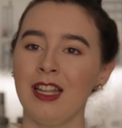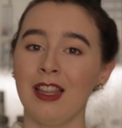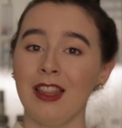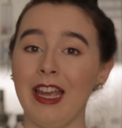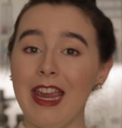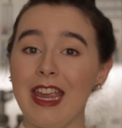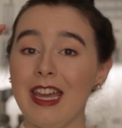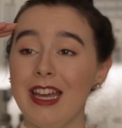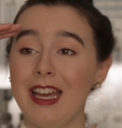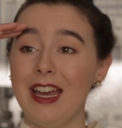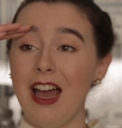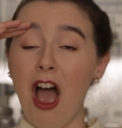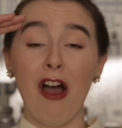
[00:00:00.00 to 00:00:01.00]
like,
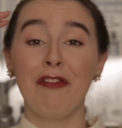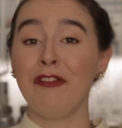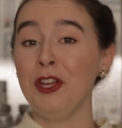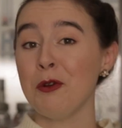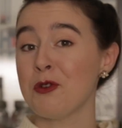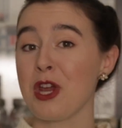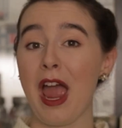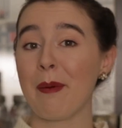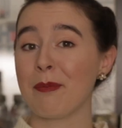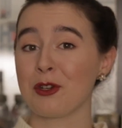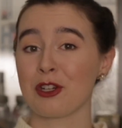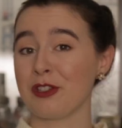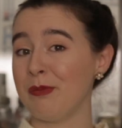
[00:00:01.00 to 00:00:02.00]
a few
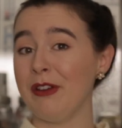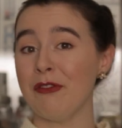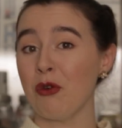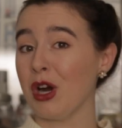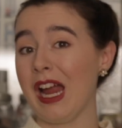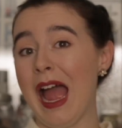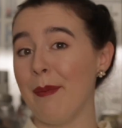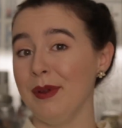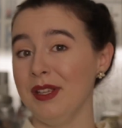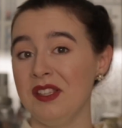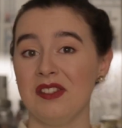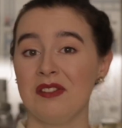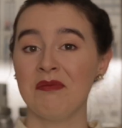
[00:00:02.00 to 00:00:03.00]
chapters before it
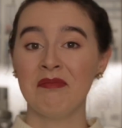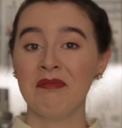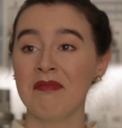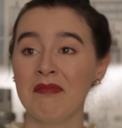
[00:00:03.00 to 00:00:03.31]
happens.